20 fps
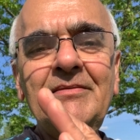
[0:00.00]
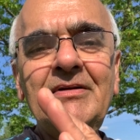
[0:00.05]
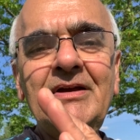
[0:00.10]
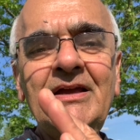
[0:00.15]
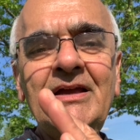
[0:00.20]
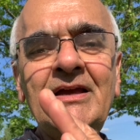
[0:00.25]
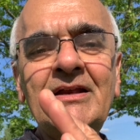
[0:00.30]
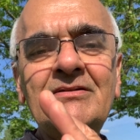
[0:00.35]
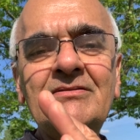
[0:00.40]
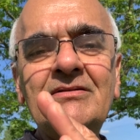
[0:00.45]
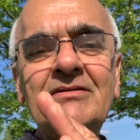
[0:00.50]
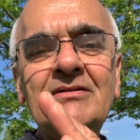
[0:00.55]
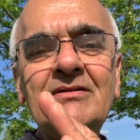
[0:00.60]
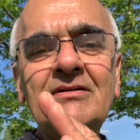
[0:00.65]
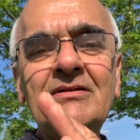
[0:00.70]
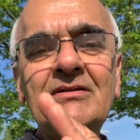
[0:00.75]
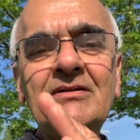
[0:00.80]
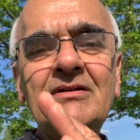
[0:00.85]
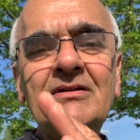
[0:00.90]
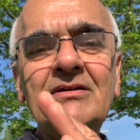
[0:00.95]
it
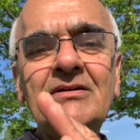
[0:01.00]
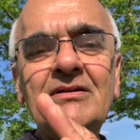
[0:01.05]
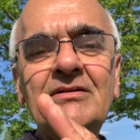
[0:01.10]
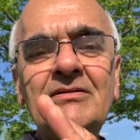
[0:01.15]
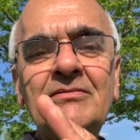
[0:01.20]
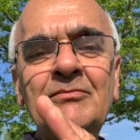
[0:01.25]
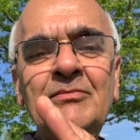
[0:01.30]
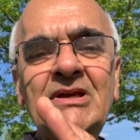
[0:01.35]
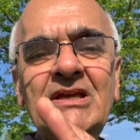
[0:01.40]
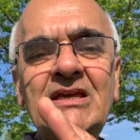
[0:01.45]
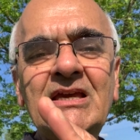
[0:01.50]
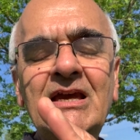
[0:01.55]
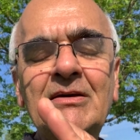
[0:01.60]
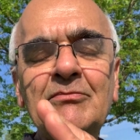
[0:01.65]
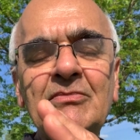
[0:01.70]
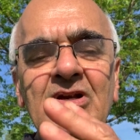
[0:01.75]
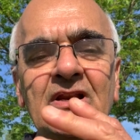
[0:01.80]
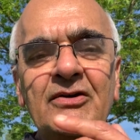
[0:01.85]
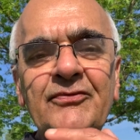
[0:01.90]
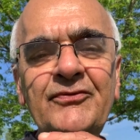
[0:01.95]

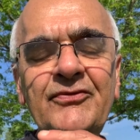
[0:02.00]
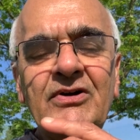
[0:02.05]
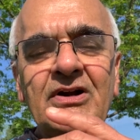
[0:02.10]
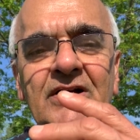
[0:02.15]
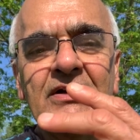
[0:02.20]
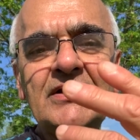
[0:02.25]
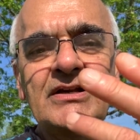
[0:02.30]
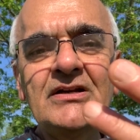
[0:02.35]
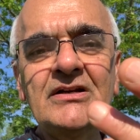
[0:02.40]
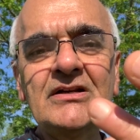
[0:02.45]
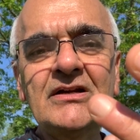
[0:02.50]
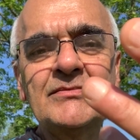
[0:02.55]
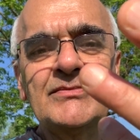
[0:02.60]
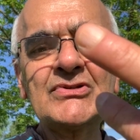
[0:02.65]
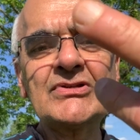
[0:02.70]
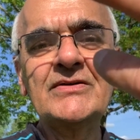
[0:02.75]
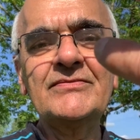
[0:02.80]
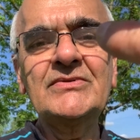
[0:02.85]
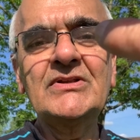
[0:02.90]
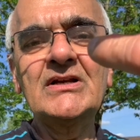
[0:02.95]
became different in
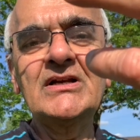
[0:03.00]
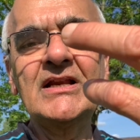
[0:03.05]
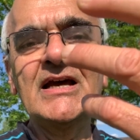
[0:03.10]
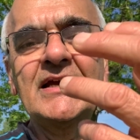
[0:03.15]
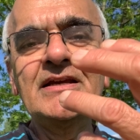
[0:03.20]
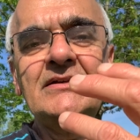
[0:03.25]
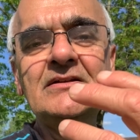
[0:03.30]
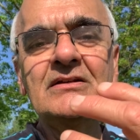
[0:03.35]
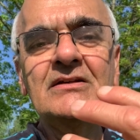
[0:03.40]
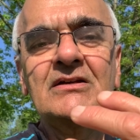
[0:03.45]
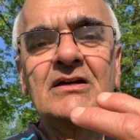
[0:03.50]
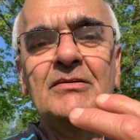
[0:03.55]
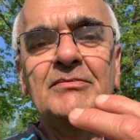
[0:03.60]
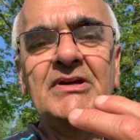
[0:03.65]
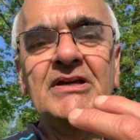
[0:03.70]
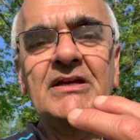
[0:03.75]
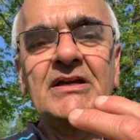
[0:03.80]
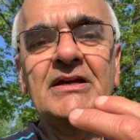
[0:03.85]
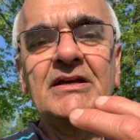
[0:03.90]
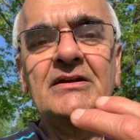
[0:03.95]
terms of the light
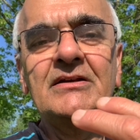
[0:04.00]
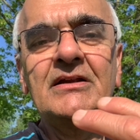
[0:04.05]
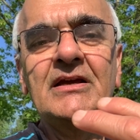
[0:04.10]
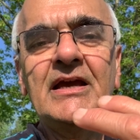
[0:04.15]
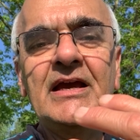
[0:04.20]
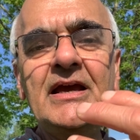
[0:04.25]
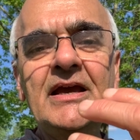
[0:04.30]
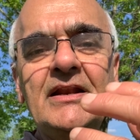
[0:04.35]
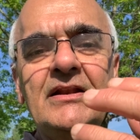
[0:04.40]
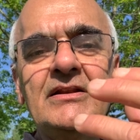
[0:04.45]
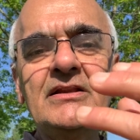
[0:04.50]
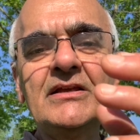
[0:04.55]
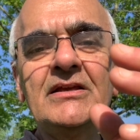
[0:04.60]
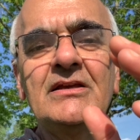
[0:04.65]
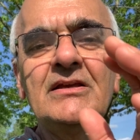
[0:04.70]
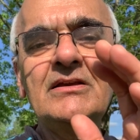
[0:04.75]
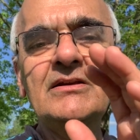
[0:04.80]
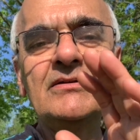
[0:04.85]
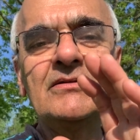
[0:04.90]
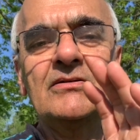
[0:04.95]
coming in and
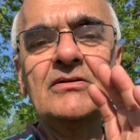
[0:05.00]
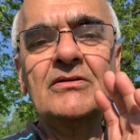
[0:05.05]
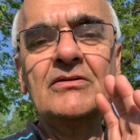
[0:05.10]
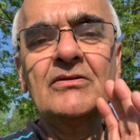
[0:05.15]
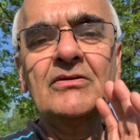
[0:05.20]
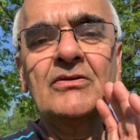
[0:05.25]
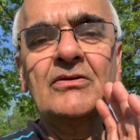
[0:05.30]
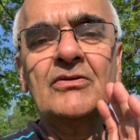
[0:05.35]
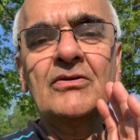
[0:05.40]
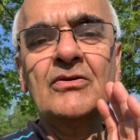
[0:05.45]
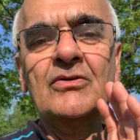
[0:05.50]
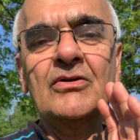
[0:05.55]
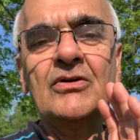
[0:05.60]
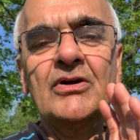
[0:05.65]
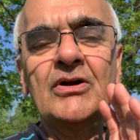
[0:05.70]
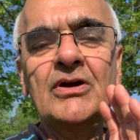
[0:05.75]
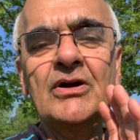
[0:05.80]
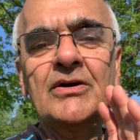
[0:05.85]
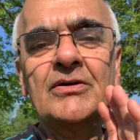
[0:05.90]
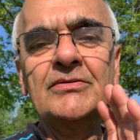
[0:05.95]
the
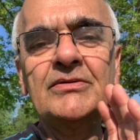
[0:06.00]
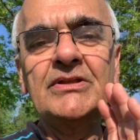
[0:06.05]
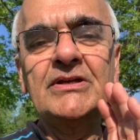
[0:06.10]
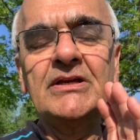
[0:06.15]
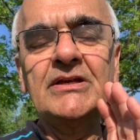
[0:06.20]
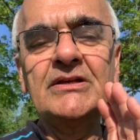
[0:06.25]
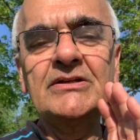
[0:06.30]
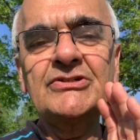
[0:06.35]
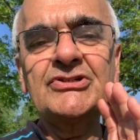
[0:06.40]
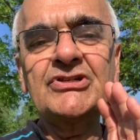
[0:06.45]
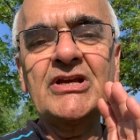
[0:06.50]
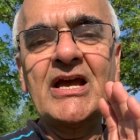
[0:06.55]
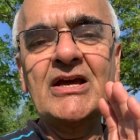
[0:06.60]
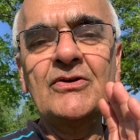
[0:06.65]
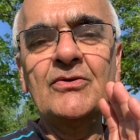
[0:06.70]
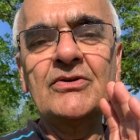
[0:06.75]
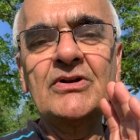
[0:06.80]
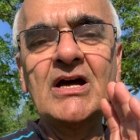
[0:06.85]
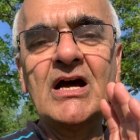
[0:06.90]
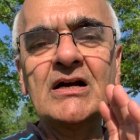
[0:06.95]

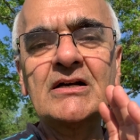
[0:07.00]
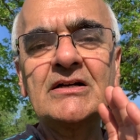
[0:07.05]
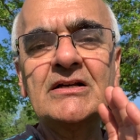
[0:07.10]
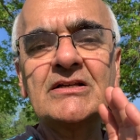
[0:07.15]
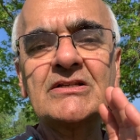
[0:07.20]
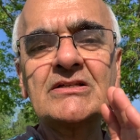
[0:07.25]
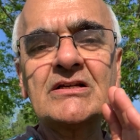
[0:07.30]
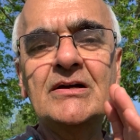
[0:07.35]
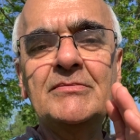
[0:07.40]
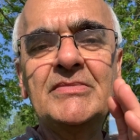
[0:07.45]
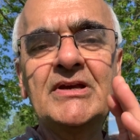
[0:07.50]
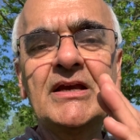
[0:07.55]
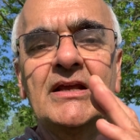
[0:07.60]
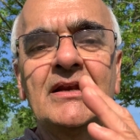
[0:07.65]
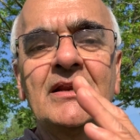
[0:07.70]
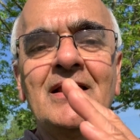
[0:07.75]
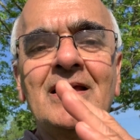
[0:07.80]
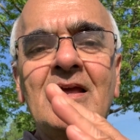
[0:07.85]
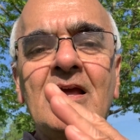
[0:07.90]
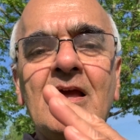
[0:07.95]
shadow darkness coming in.
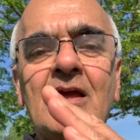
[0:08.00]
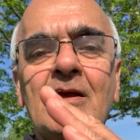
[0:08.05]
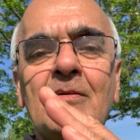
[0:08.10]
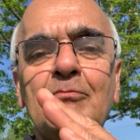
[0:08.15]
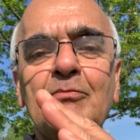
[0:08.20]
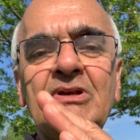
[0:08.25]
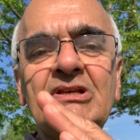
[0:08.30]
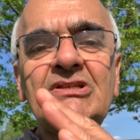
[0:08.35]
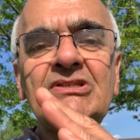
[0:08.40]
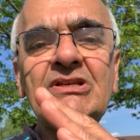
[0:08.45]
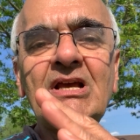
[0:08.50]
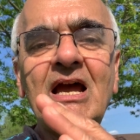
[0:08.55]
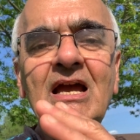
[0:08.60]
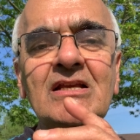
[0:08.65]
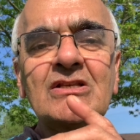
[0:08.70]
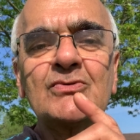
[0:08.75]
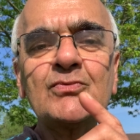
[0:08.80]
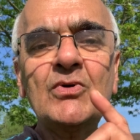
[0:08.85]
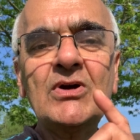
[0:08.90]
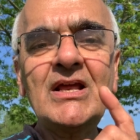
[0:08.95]

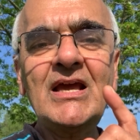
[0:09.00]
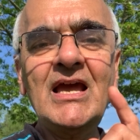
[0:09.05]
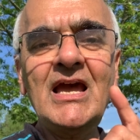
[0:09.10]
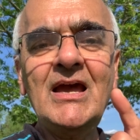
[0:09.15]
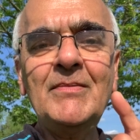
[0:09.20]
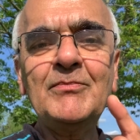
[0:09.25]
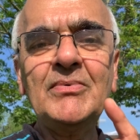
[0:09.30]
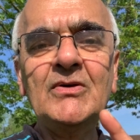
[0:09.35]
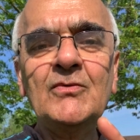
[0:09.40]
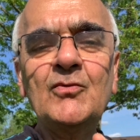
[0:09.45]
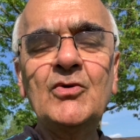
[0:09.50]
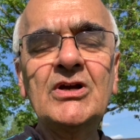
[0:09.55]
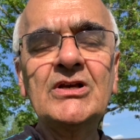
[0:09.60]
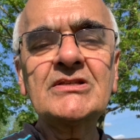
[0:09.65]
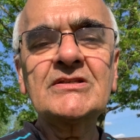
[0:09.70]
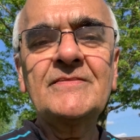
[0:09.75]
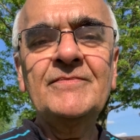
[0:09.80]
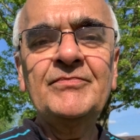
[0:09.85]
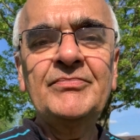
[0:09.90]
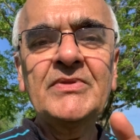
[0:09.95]
Besides, what happened
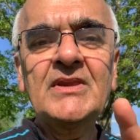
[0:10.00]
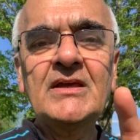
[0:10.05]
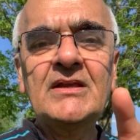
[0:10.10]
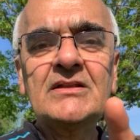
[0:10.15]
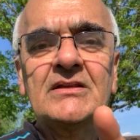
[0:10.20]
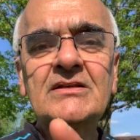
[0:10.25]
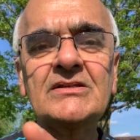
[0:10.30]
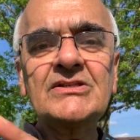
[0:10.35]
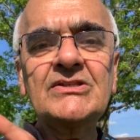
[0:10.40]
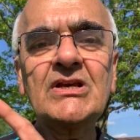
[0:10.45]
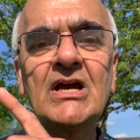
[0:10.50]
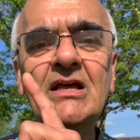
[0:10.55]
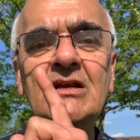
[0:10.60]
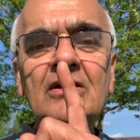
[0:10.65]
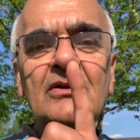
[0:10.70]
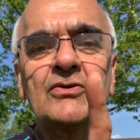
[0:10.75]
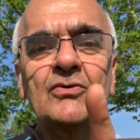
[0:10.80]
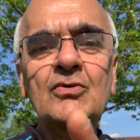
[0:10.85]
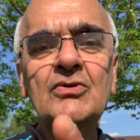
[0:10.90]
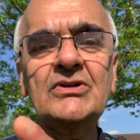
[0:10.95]
was the
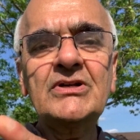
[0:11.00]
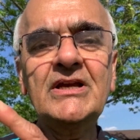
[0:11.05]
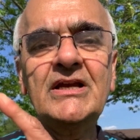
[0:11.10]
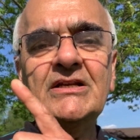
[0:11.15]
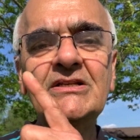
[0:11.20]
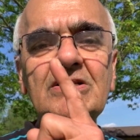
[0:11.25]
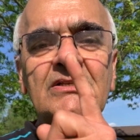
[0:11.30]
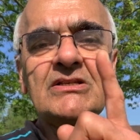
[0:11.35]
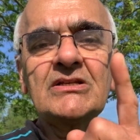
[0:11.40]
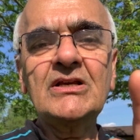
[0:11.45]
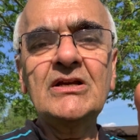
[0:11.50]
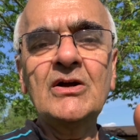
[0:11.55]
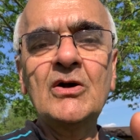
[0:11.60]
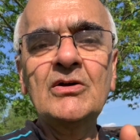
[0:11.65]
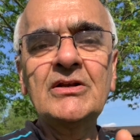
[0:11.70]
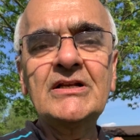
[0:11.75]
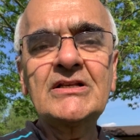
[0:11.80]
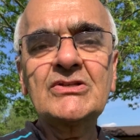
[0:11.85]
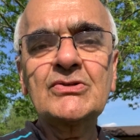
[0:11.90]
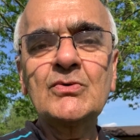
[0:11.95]
sun rotates
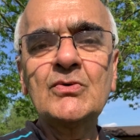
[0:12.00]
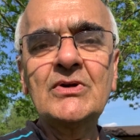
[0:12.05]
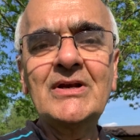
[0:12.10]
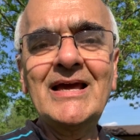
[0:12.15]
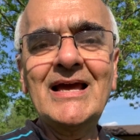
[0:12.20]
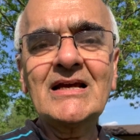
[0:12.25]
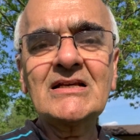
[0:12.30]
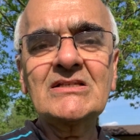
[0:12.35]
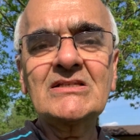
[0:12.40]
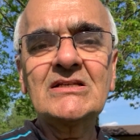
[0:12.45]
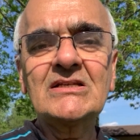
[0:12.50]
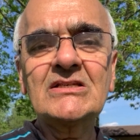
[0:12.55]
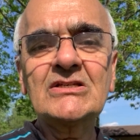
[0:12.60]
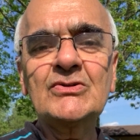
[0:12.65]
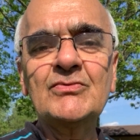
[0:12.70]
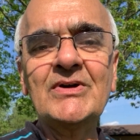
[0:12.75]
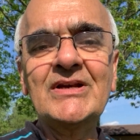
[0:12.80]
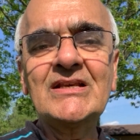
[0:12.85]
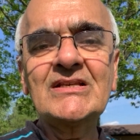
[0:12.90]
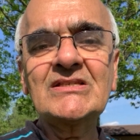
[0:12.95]
on its own axis
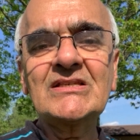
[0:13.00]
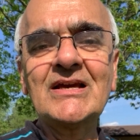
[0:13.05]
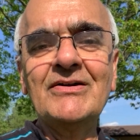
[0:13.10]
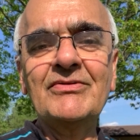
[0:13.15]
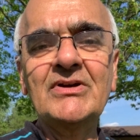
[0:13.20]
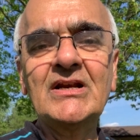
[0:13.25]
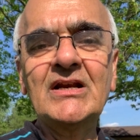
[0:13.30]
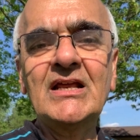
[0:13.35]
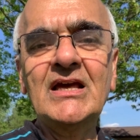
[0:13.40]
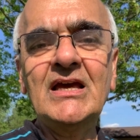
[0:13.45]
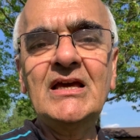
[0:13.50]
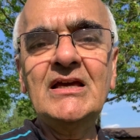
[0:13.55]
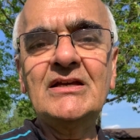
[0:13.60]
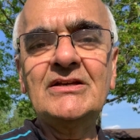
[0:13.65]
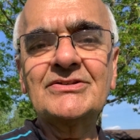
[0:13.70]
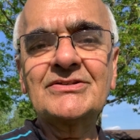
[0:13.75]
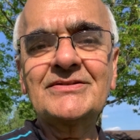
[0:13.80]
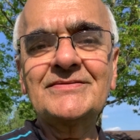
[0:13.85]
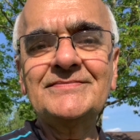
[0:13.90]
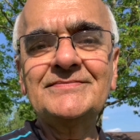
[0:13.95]
27
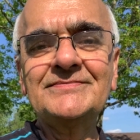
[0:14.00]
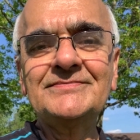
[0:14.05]
days.